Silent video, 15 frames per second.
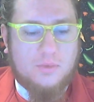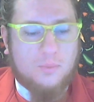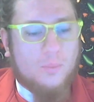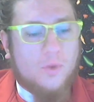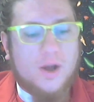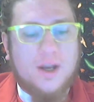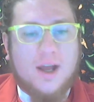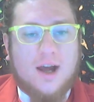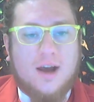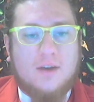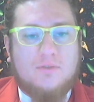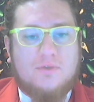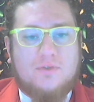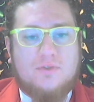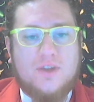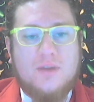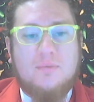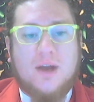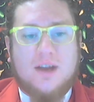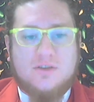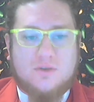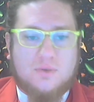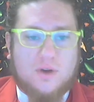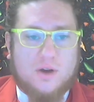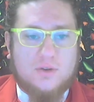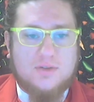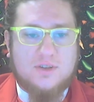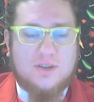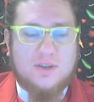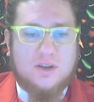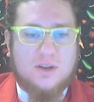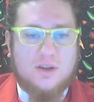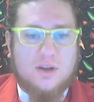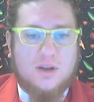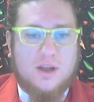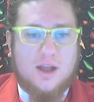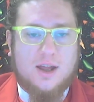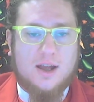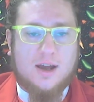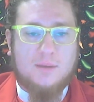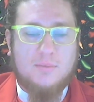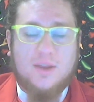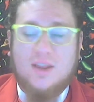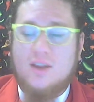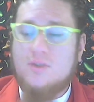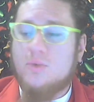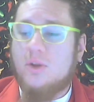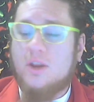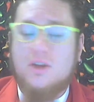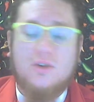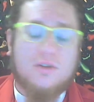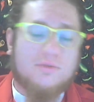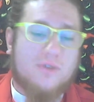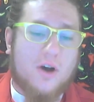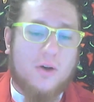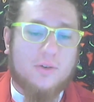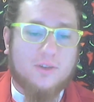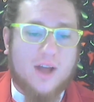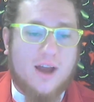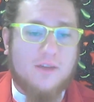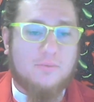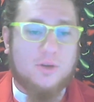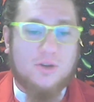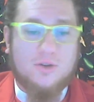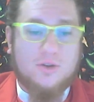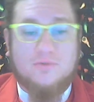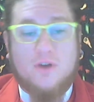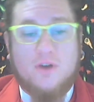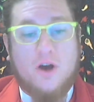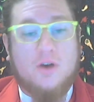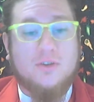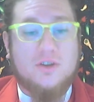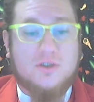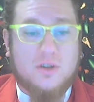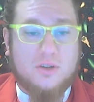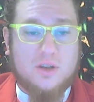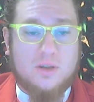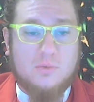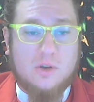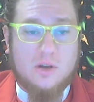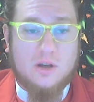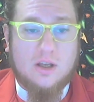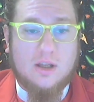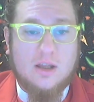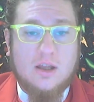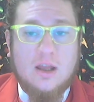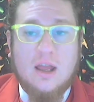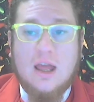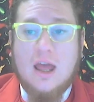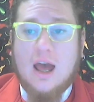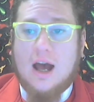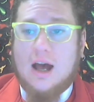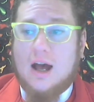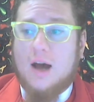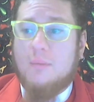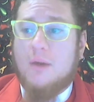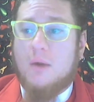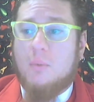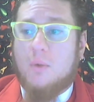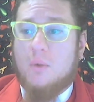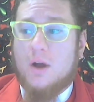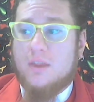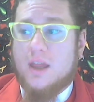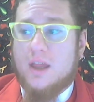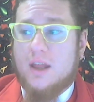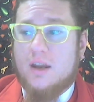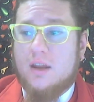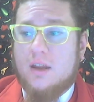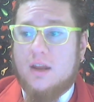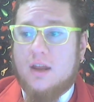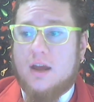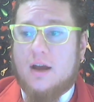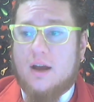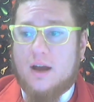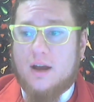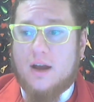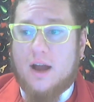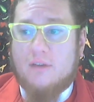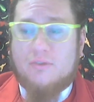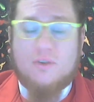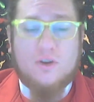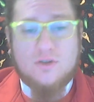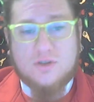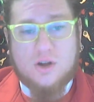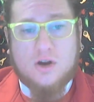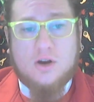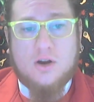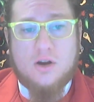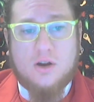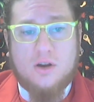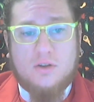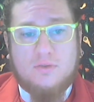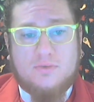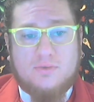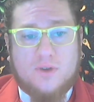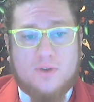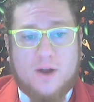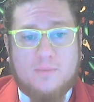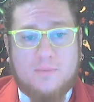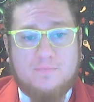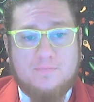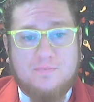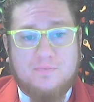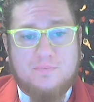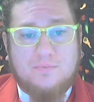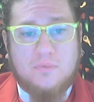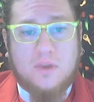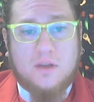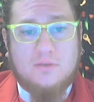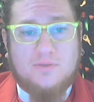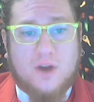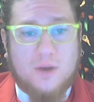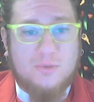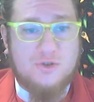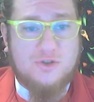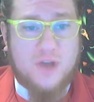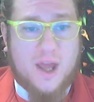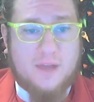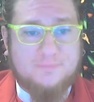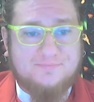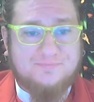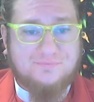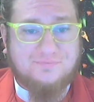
one of the best quotes. Um, you really you can follow in life, but you can follow in the chili community, um, and one that uh, I first heard from Farmer Jay,